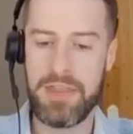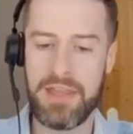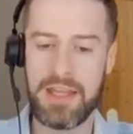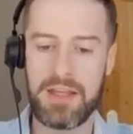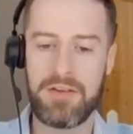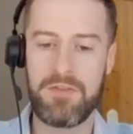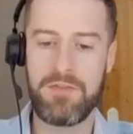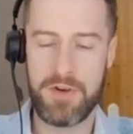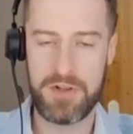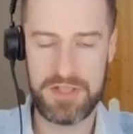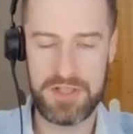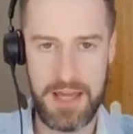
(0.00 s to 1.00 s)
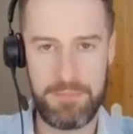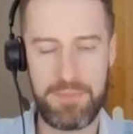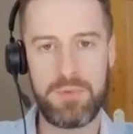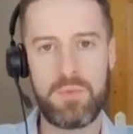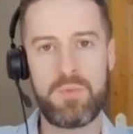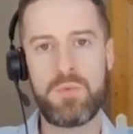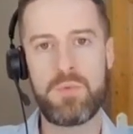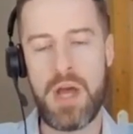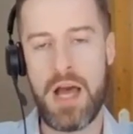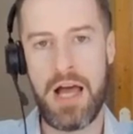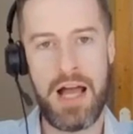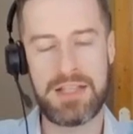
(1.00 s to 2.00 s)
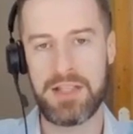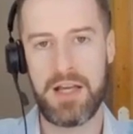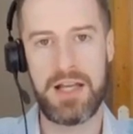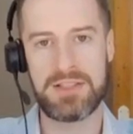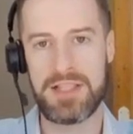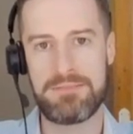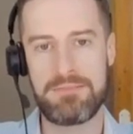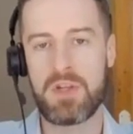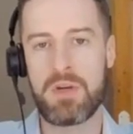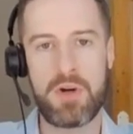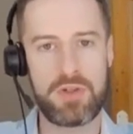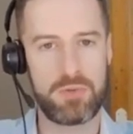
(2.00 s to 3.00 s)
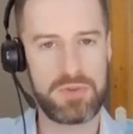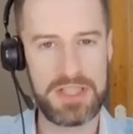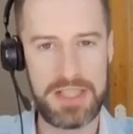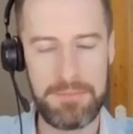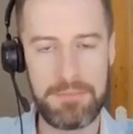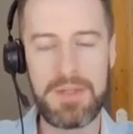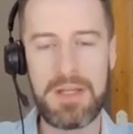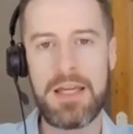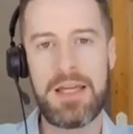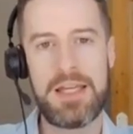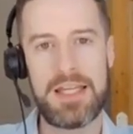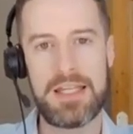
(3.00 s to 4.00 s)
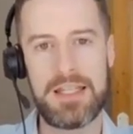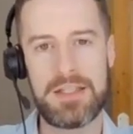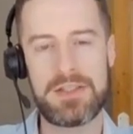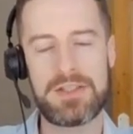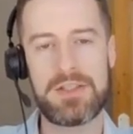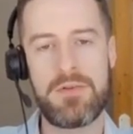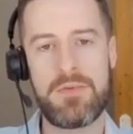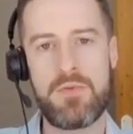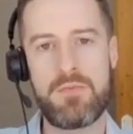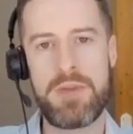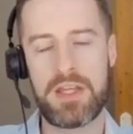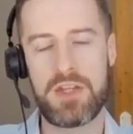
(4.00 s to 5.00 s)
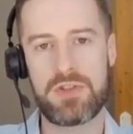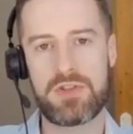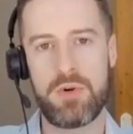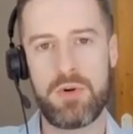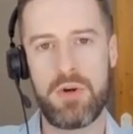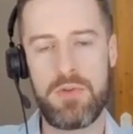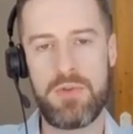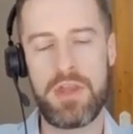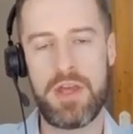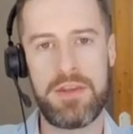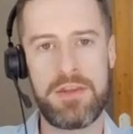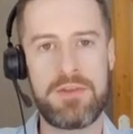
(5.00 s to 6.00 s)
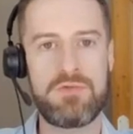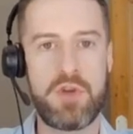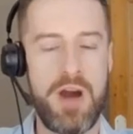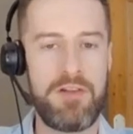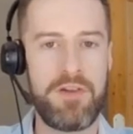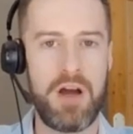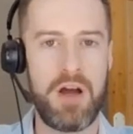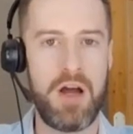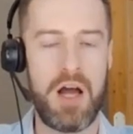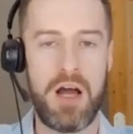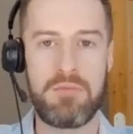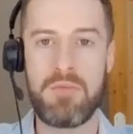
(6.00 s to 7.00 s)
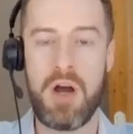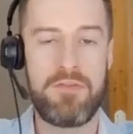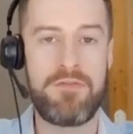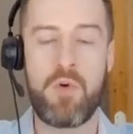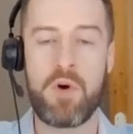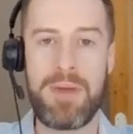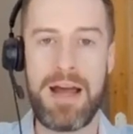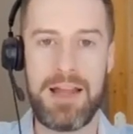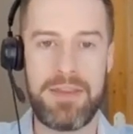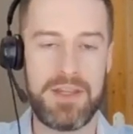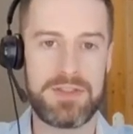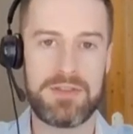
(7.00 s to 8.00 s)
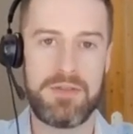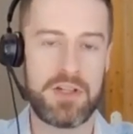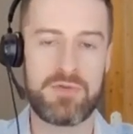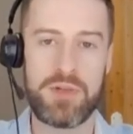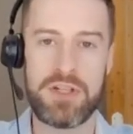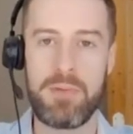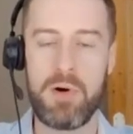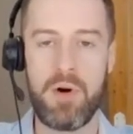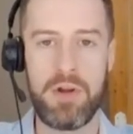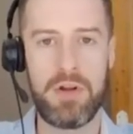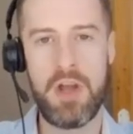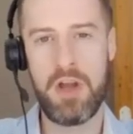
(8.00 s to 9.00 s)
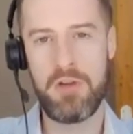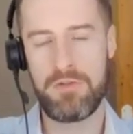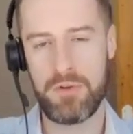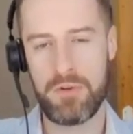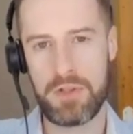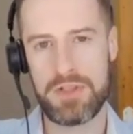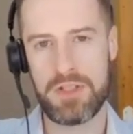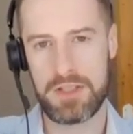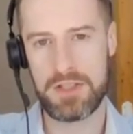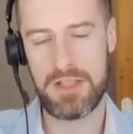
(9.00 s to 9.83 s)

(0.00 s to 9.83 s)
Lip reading: think first step as a commercial team is making sure that you have a format that's agreed upon for conducting